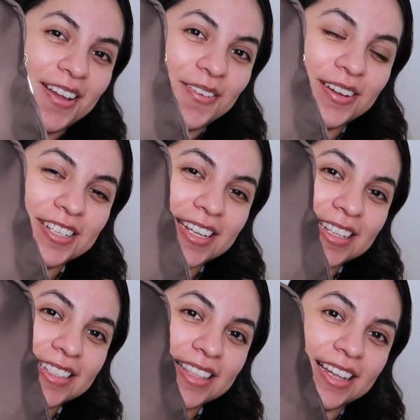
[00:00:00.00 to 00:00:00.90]
which
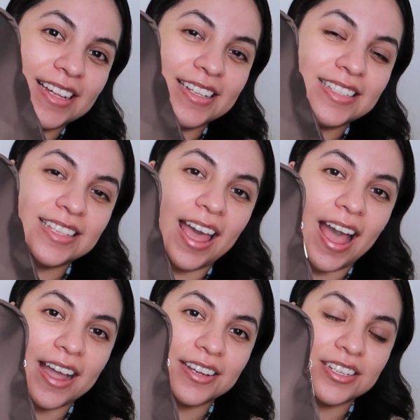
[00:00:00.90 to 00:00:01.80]
is the Set
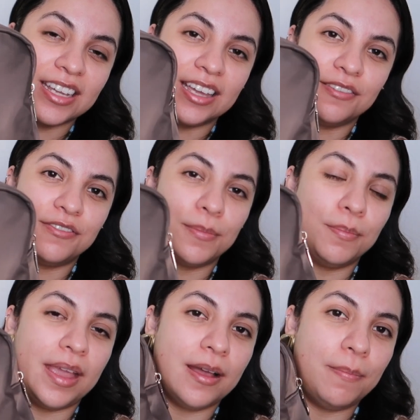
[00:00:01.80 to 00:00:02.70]
Active
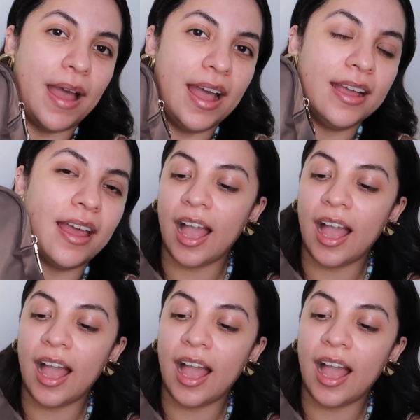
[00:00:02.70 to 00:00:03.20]
makeup bag.